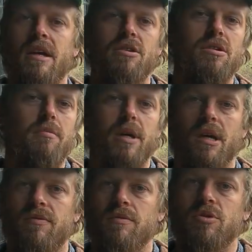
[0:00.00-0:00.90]
and then you can pick
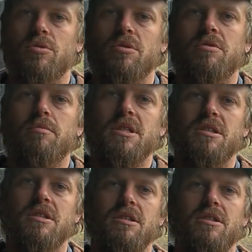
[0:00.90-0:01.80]
up from schools and
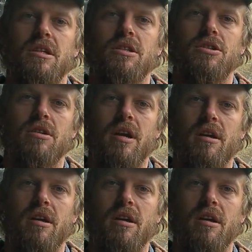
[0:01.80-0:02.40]
businesses in your